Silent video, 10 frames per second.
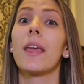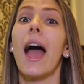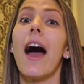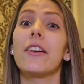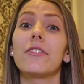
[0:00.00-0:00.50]

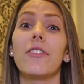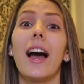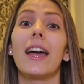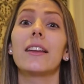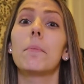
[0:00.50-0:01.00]
how to
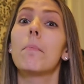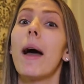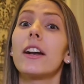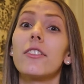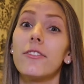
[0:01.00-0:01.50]
find
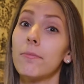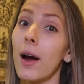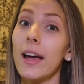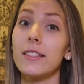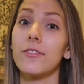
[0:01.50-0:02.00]
better
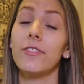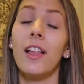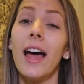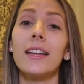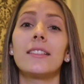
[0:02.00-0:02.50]
priced
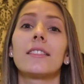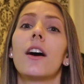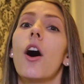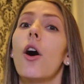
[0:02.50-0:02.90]
flights,